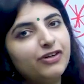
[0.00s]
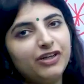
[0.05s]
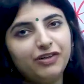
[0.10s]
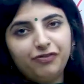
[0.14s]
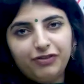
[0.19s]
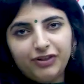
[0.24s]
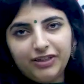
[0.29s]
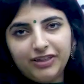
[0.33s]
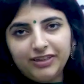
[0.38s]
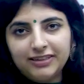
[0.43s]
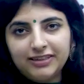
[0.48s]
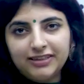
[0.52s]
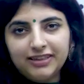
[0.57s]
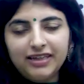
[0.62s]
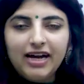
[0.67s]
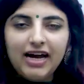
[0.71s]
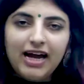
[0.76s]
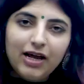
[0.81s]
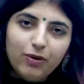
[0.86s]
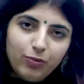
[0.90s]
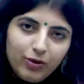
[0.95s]
referencing.
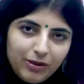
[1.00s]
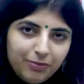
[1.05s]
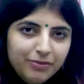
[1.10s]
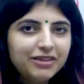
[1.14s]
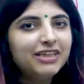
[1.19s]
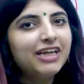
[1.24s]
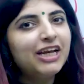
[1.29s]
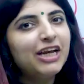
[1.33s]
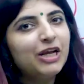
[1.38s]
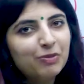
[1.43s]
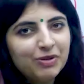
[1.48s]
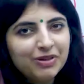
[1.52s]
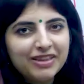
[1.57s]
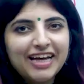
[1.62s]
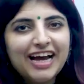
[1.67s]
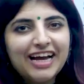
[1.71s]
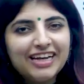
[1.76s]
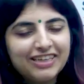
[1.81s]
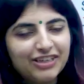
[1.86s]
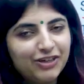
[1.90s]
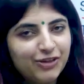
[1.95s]
I will be dealing with
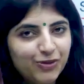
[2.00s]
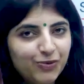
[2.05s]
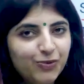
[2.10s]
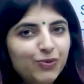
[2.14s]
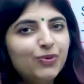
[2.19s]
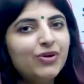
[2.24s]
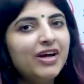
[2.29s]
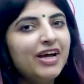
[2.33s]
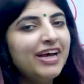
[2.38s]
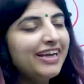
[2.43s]
that. You